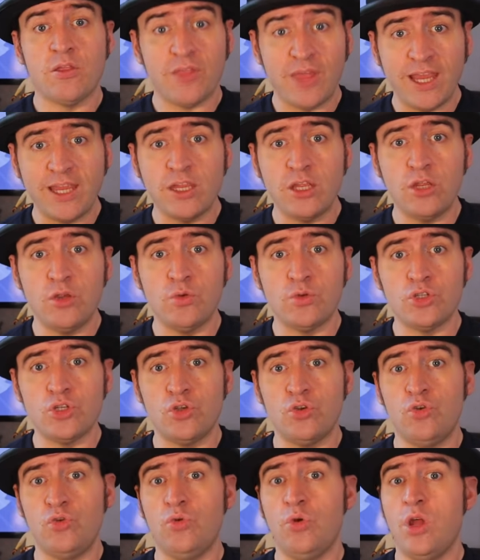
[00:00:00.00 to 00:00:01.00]
thank you
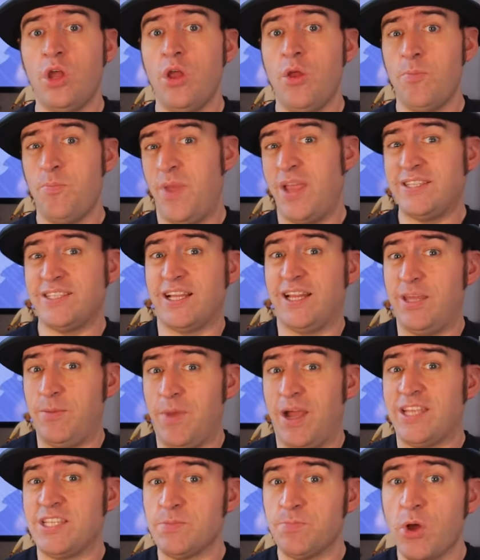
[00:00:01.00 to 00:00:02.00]
to basically
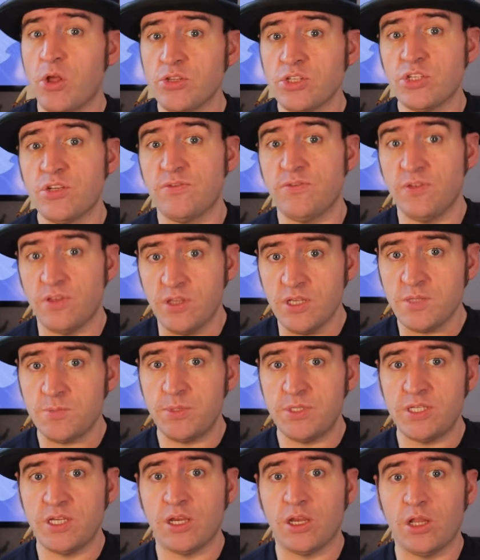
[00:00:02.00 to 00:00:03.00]
my sponsor for this
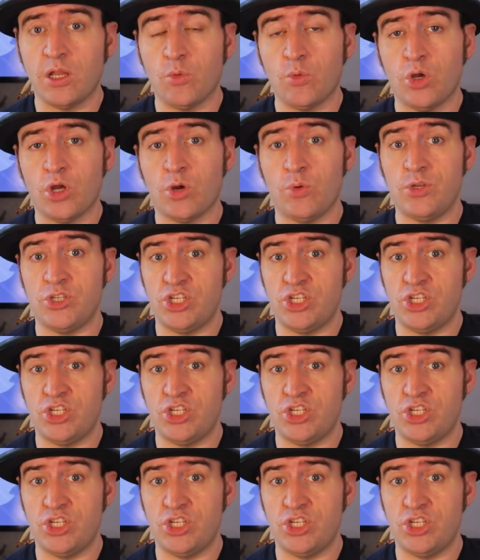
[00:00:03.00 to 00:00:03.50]
particular work,